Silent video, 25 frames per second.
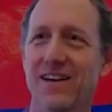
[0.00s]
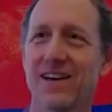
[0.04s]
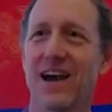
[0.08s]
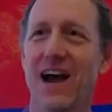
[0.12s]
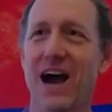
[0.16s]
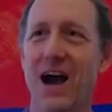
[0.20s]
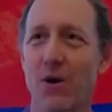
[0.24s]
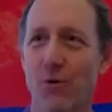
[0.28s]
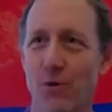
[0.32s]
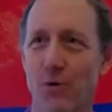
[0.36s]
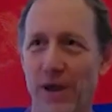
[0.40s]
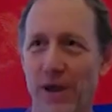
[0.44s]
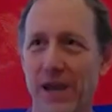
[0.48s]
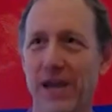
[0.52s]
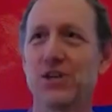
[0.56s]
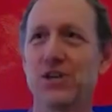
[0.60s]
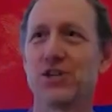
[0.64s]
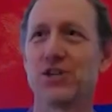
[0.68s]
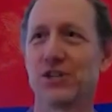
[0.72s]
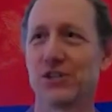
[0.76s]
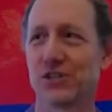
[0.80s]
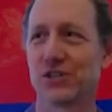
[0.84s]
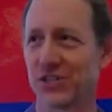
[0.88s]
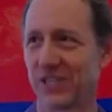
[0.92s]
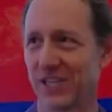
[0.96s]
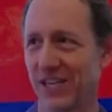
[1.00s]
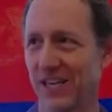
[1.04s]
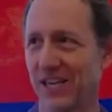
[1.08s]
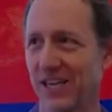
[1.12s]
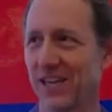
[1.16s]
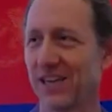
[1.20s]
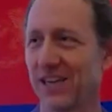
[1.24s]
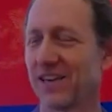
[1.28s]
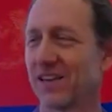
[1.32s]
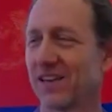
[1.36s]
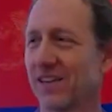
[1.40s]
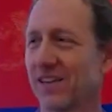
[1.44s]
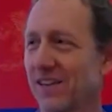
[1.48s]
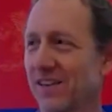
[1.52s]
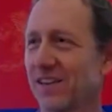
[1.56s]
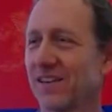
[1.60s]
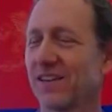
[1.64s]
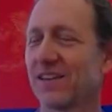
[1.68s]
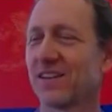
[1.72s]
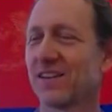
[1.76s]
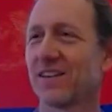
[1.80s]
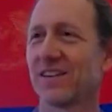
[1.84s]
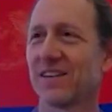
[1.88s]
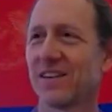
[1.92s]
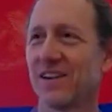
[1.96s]
our agency,
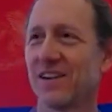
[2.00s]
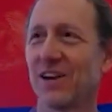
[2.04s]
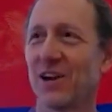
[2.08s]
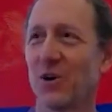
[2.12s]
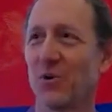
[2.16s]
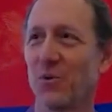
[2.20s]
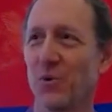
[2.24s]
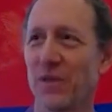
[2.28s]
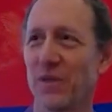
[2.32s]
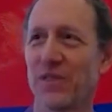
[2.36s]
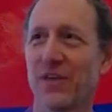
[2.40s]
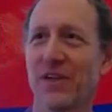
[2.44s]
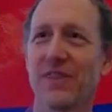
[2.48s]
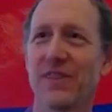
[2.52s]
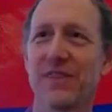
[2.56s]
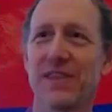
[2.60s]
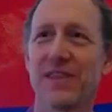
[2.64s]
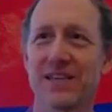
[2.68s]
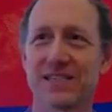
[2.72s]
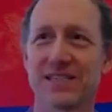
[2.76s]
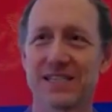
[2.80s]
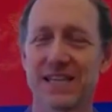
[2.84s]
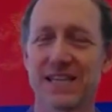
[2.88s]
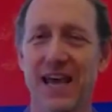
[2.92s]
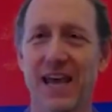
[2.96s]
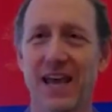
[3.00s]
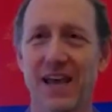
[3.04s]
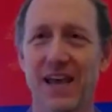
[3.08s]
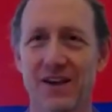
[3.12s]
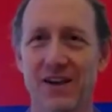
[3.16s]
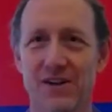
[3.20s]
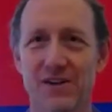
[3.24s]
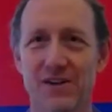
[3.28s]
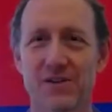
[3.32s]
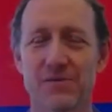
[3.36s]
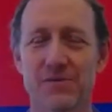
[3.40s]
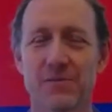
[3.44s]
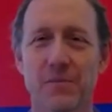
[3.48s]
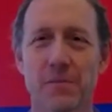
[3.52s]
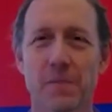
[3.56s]
you know, within this tale.